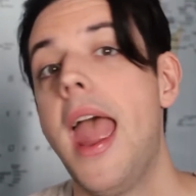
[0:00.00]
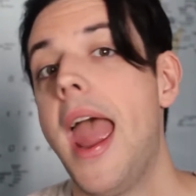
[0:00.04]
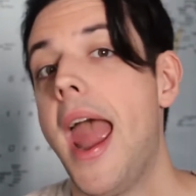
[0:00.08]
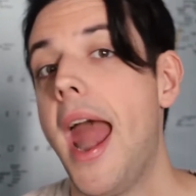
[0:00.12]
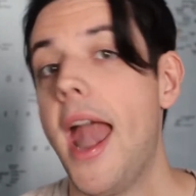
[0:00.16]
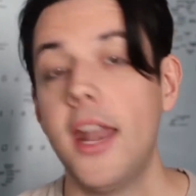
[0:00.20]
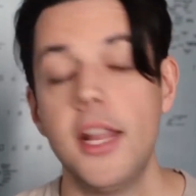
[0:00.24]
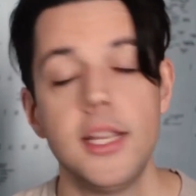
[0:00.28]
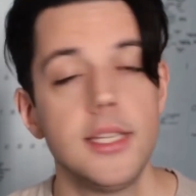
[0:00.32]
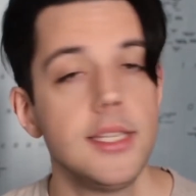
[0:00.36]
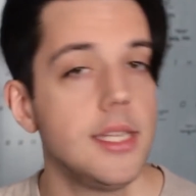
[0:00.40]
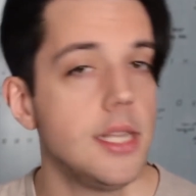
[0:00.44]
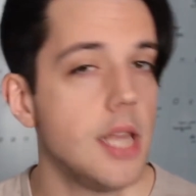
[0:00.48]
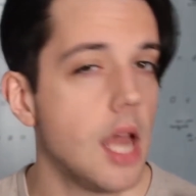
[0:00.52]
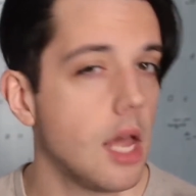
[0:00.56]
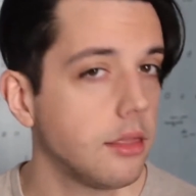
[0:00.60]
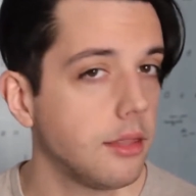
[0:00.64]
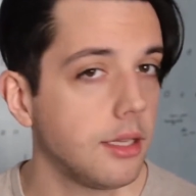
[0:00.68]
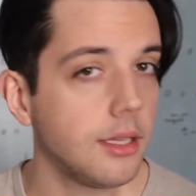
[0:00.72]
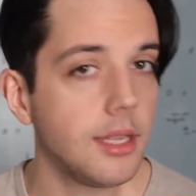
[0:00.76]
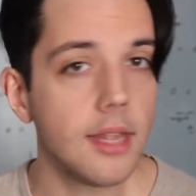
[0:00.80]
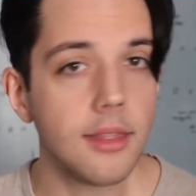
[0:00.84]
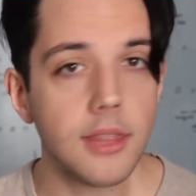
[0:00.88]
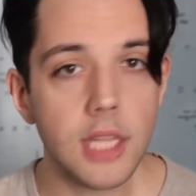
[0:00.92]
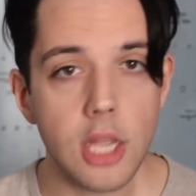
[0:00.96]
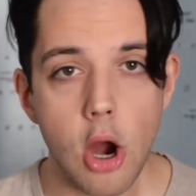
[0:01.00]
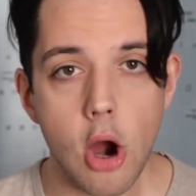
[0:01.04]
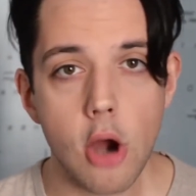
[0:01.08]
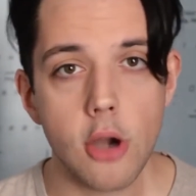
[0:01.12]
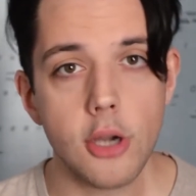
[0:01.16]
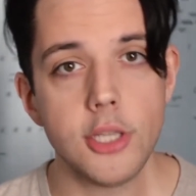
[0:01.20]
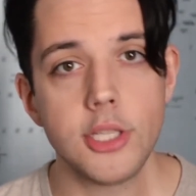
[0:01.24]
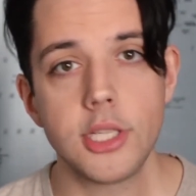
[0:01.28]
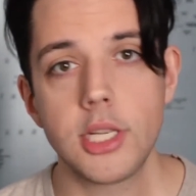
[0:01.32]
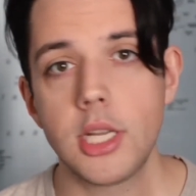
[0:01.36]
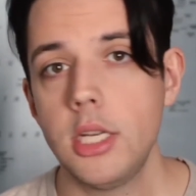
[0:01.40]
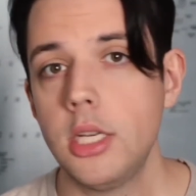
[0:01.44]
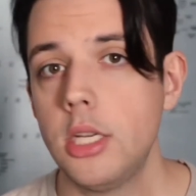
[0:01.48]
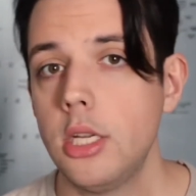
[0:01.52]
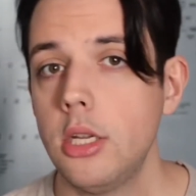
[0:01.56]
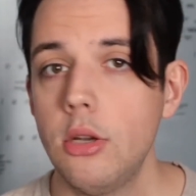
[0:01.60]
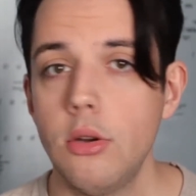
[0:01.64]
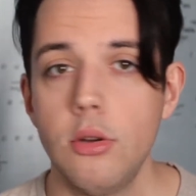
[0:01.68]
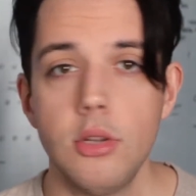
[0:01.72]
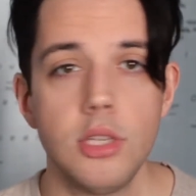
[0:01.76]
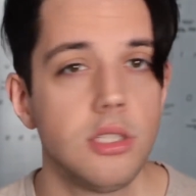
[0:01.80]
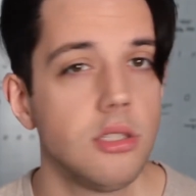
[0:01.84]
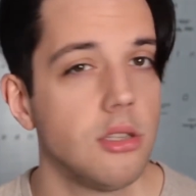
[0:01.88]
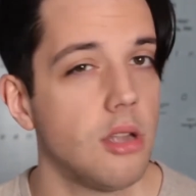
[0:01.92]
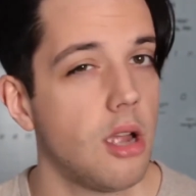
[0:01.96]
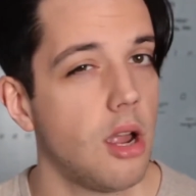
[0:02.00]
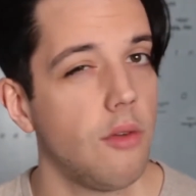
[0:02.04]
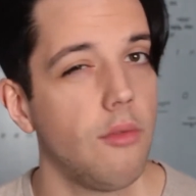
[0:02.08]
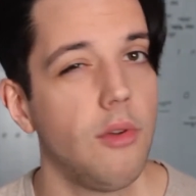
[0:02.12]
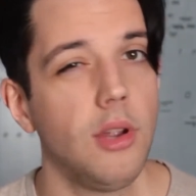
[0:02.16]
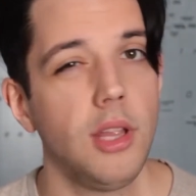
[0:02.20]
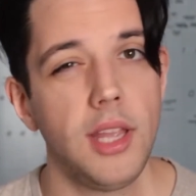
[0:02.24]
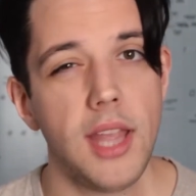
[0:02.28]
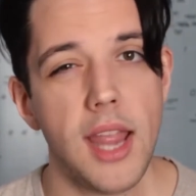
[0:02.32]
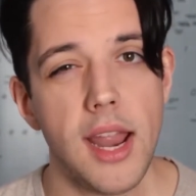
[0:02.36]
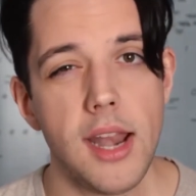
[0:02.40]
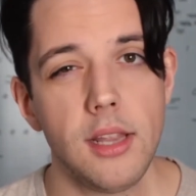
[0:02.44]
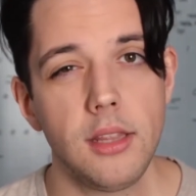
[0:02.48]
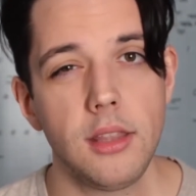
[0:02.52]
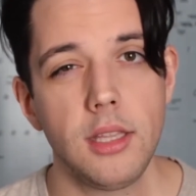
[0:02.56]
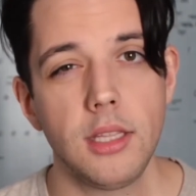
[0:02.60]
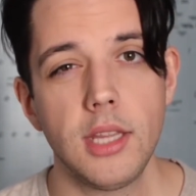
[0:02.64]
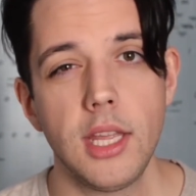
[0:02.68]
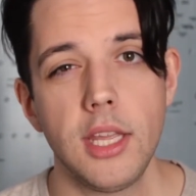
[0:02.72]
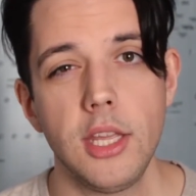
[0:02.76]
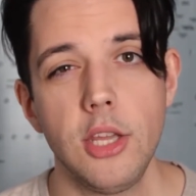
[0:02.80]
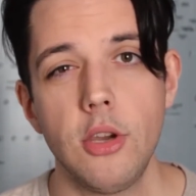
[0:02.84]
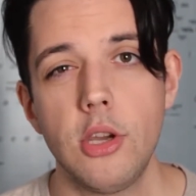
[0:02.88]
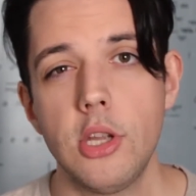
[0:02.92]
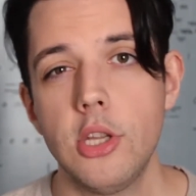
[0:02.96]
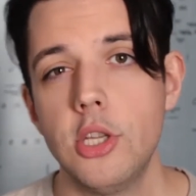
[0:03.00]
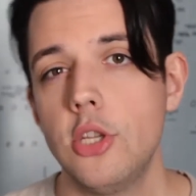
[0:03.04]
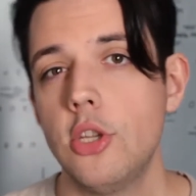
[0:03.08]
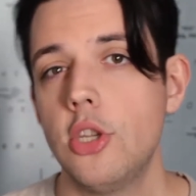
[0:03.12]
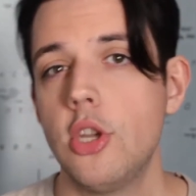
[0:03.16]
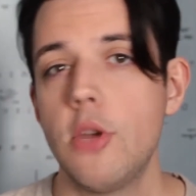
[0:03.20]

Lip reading: And it's nothing that the artist can do. It's not really anything that you can do.